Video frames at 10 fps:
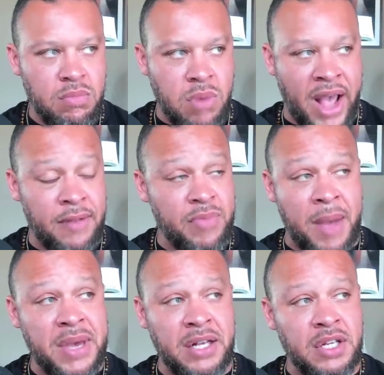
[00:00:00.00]
Right. I
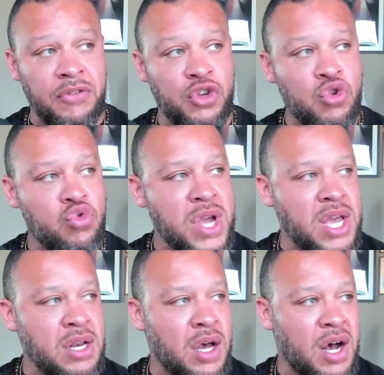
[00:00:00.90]
mean, if you
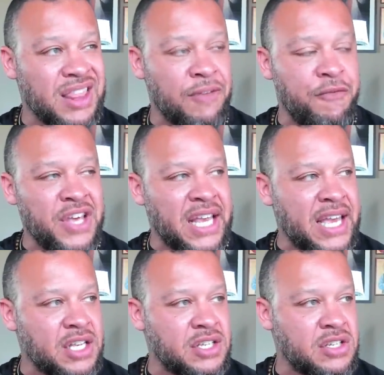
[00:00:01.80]
read uh,
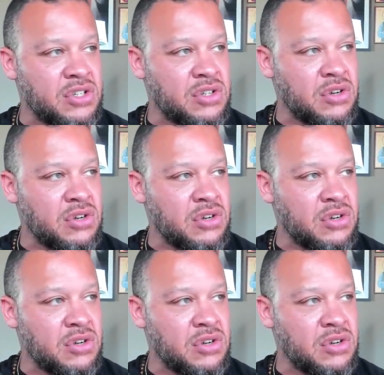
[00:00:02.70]
Leviticus,